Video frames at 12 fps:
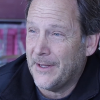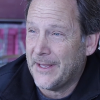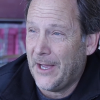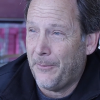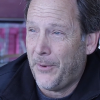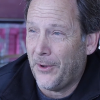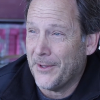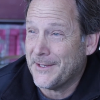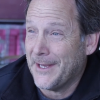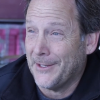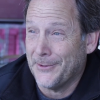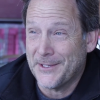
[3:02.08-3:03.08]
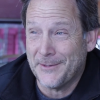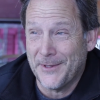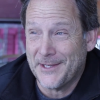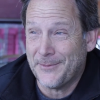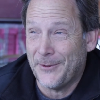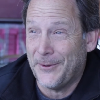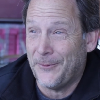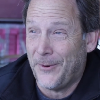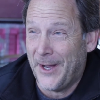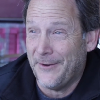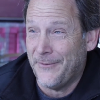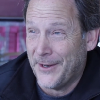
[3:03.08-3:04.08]
Cal Poly San Luis Obispo in
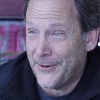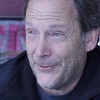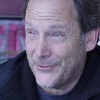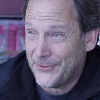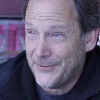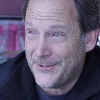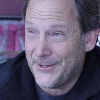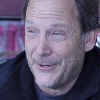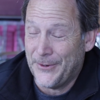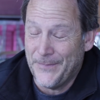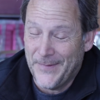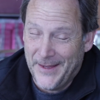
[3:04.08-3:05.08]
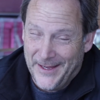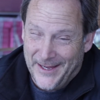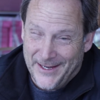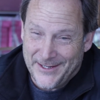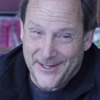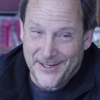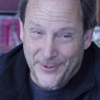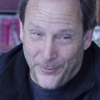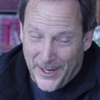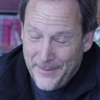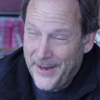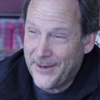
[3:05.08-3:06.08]
wine and viticulture. So she is a
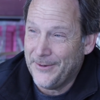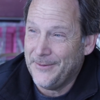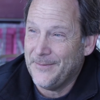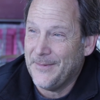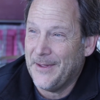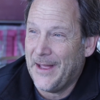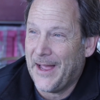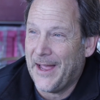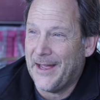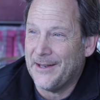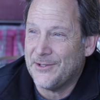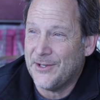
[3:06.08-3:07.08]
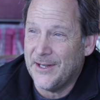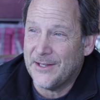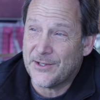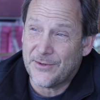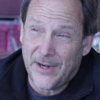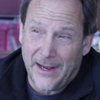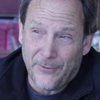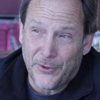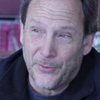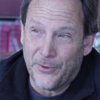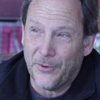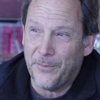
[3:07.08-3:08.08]
winemaker, and she has traveled
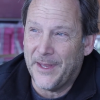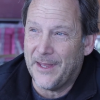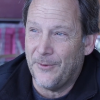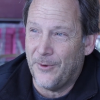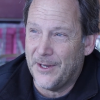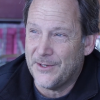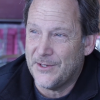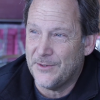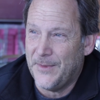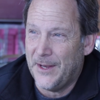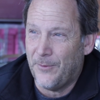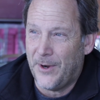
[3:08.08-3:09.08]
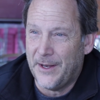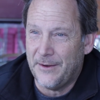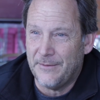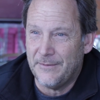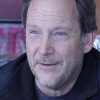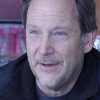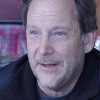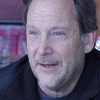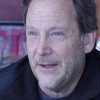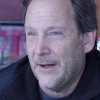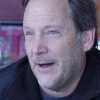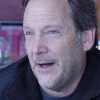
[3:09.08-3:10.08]
the world making wine. She's made wine in
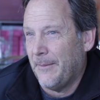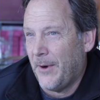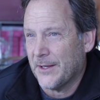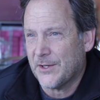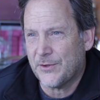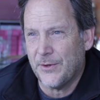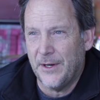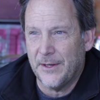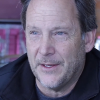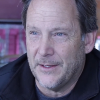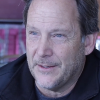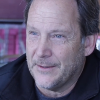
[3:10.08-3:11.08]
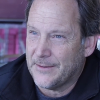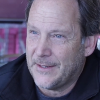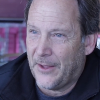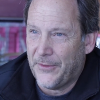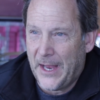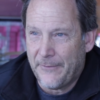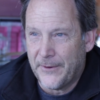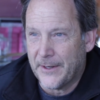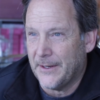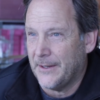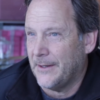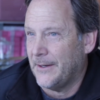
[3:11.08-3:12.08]
Australia, South
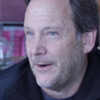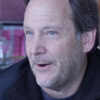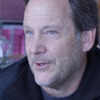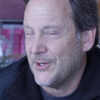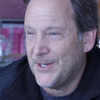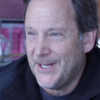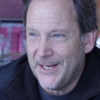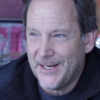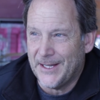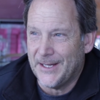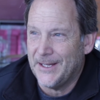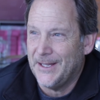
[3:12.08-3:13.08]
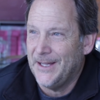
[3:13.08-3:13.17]
Africa, Argentina.